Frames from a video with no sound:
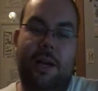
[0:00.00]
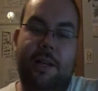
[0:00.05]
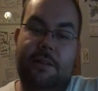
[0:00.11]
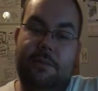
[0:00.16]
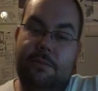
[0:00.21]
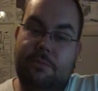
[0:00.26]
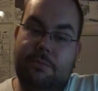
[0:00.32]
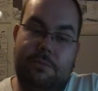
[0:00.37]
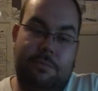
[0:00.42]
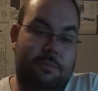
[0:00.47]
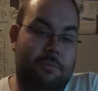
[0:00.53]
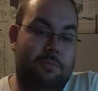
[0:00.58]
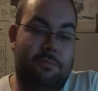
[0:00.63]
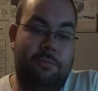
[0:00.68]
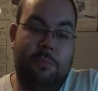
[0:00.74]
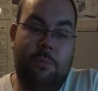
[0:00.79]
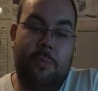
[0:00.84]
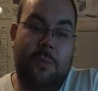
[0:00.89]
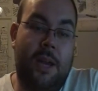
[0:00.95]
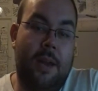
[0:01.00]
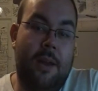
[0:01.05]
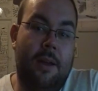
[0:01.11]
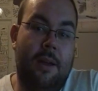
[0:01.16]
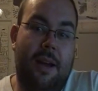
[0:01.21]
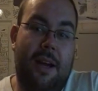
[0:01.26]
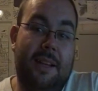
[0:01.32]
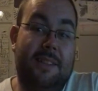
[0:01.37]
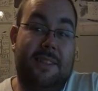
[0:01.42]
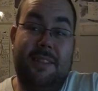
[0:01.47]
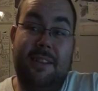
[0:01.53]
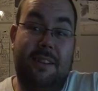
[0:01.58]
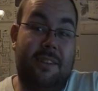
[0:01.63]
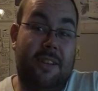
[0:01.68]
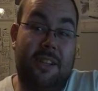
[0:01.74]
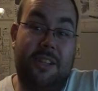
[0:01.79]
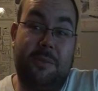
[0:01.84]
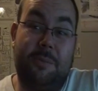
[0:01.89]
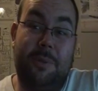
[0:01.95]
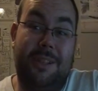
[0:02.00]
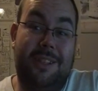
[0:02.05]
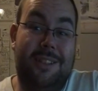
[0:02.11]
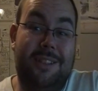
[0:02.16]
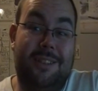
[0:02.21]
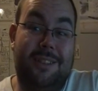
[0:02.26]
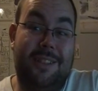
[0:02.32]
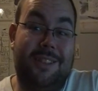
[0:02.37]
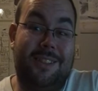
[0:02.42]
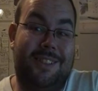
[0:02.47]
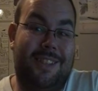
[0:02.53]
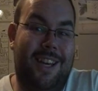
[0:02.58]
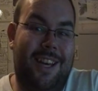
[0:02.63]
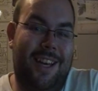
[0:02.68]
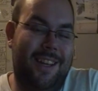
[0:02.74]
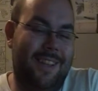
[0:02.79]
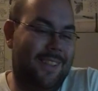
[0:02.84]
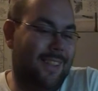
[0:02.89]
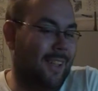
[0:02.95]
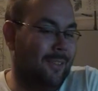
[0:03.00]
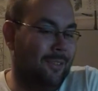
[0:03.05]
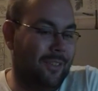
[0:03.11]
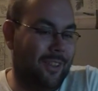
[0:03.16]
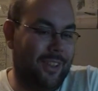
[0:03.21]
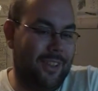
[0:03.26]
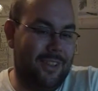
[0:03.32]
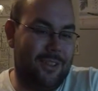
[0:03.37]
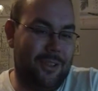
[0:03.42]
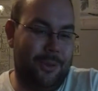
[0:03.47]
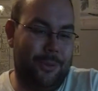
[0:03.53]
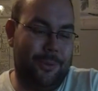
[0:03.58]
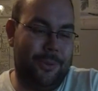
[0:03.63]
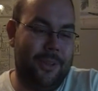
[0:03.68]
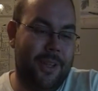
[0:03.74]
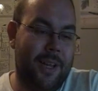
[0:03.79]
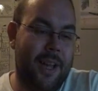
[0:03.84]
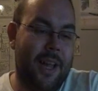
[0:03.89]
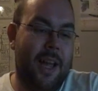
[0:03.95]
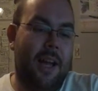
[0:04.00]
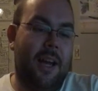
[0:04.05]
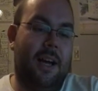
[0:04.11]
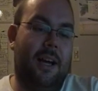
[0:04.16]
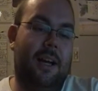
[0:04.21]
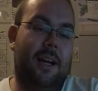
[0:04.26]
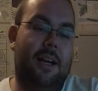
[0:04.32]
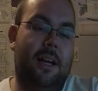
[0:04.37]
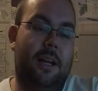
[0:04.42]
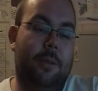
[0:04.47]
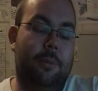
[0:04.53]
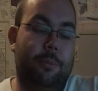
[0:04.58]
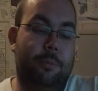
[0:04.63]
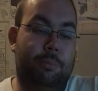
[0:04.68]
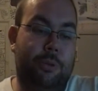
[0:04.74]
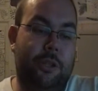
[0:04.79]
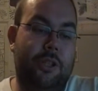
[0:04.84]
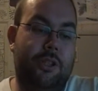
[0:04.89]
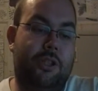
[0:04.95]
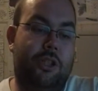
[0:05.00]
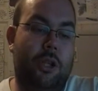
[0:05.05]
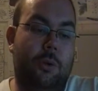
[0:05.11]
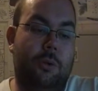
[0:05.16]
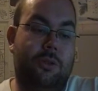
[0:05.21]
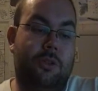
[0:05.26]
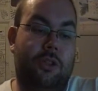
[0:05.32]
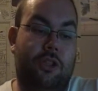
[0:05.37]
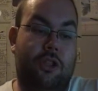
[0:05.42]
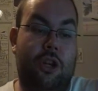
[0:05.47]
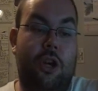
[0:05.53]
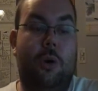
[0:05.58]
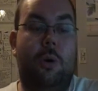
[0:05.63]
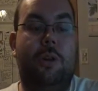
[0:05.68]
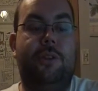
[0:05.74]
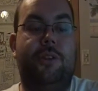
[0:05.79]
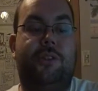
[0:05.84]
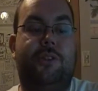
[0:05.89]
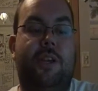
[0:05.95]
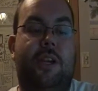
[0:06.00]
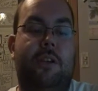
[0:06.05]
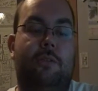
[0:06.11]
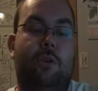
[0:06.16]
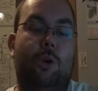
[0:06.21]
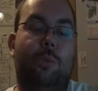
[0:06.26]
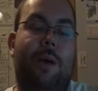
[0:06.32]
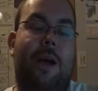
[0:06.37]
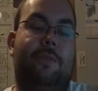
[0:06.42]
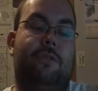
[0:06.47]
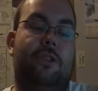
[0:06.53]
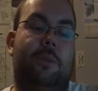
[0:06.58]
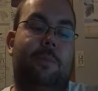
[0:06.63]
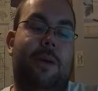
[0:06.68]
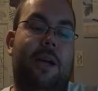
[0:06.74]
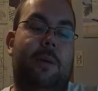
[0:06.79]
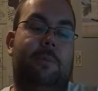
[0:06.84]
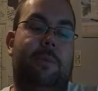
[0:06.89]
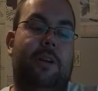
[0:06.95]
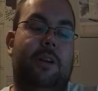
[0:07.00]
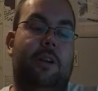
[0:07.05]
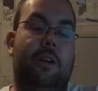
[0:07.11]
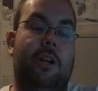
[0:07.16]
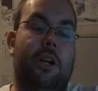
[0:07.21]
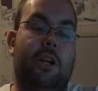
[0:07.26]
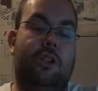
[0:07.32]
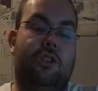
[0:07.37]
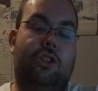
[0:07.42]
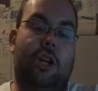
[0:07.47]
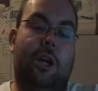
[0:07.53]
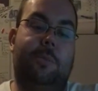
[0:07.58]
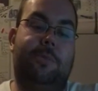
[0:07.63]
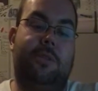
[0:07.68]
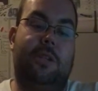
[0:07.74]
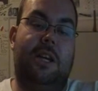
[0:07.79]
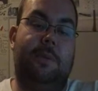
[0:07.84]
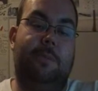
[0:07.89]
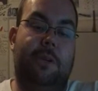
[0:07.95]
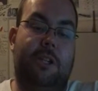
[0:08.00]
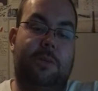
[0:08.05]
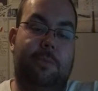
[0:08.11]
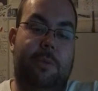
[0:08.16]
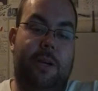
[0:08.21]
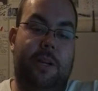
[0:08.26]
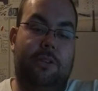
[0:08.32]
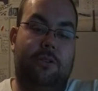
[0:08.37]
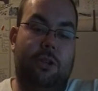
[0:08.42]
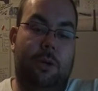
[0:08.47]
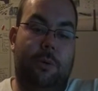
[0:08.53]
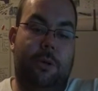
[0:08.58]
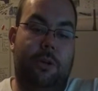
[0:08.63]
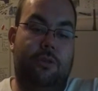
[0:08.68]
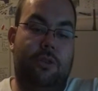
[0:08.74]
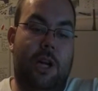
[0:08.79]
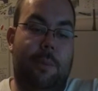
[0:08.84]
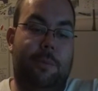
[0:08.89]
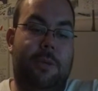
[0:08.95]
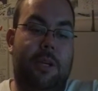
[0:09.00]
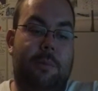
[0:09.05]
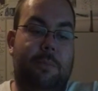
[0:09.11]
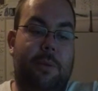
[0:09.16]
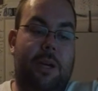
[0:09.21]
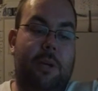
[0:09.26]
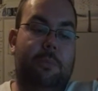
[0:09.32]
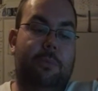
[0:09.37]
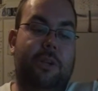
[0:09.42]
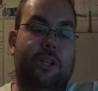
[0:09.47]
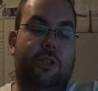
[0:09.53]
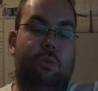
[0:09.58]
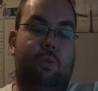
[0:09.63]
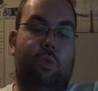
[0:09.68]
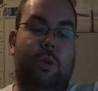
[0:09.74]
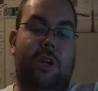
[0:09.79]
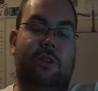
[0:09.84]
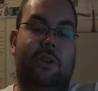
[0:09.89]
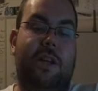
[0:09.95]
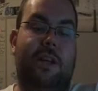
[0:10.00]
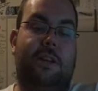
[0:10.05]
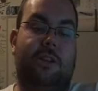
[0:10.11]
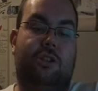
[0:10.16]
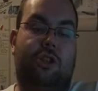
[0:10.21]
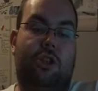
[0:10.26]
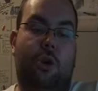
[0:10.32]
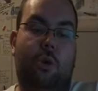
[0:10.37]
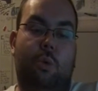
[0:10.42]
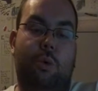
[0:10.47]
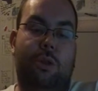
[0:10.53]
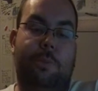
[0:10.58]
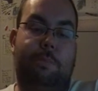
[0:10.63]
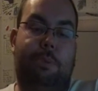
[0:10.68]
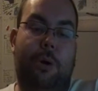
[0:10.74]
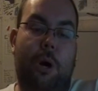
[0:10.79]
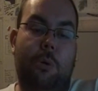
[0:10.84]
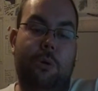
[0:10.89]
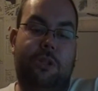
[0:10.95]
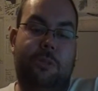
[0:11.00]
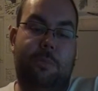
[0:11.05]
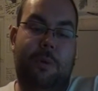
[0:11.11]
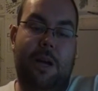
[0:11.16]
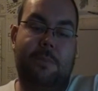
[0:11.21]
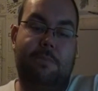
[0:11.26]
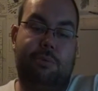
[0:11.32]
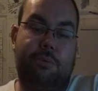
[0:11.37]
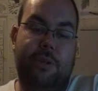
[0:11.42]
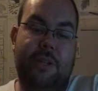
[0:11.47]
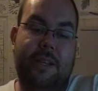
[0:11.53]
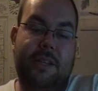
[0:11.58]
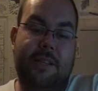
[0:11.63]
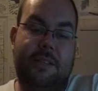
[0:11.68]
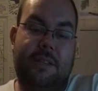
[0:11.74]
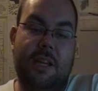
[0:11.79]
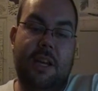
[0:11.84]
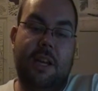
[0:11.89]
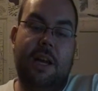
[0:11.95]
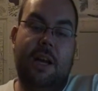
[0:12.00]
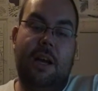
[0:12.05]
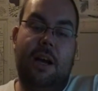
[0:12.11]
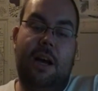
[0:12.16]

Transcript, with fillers: I suck at explaining things, guys. I really do. Breeze chokes Joe on the second rope after the backbreaker. Chops and headbutts by Joe and a drop kick by Breeze. Rear naked choke with a post by Breeze.